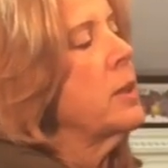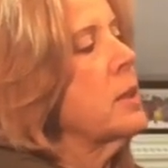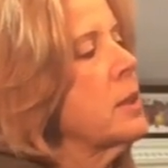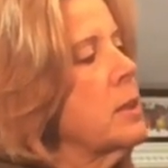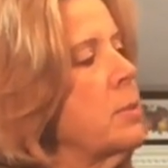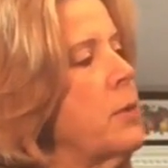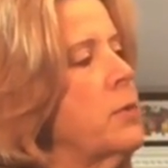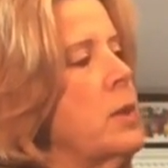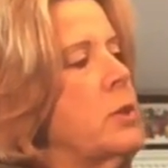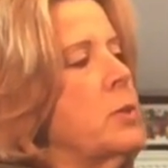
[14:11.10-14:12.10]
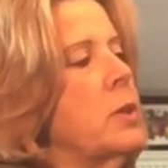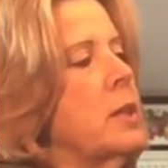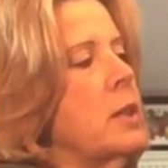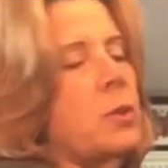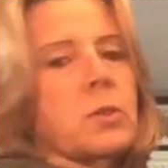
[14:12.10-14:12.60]
because my front door
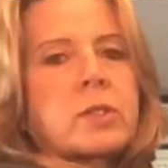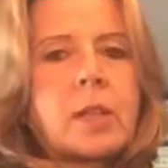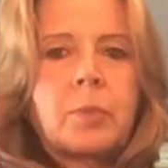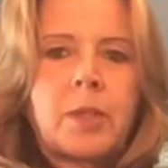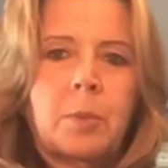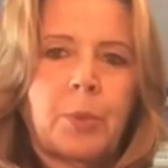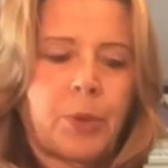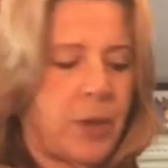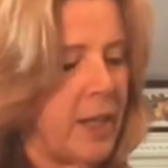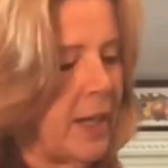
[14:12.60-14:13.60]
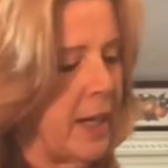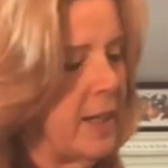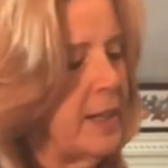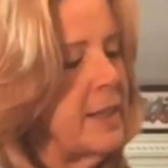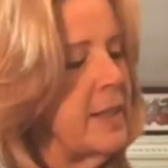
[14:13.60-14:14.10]
can use something pretty on it.